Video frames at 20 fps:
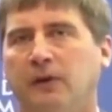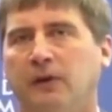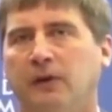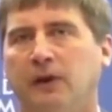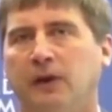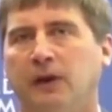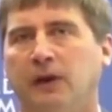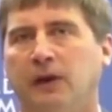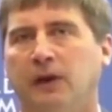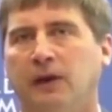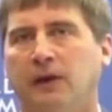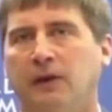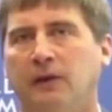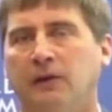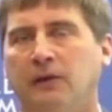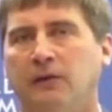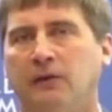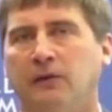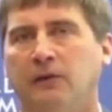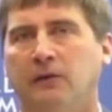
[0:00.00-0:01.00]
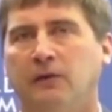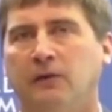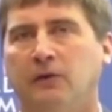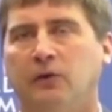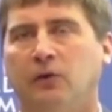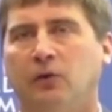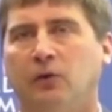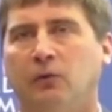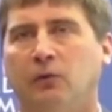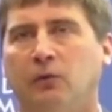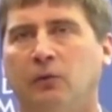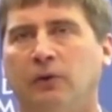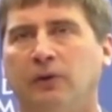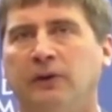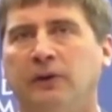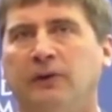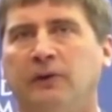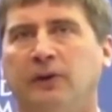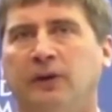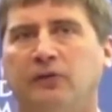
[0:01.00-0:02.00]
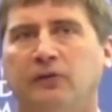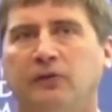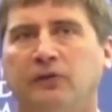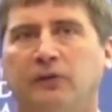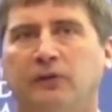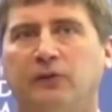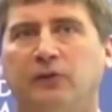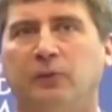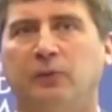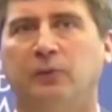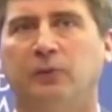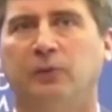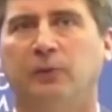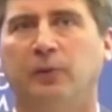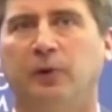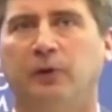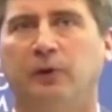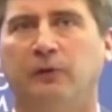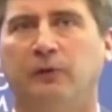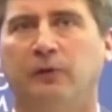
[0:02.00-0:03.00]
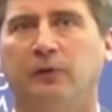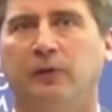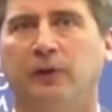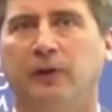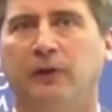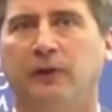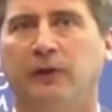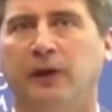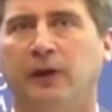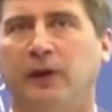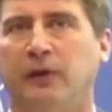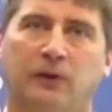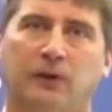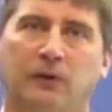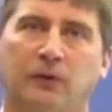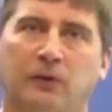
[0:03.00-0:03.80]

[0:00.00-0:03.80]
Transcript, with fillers: And, you know, we need to actually start preparing for that now.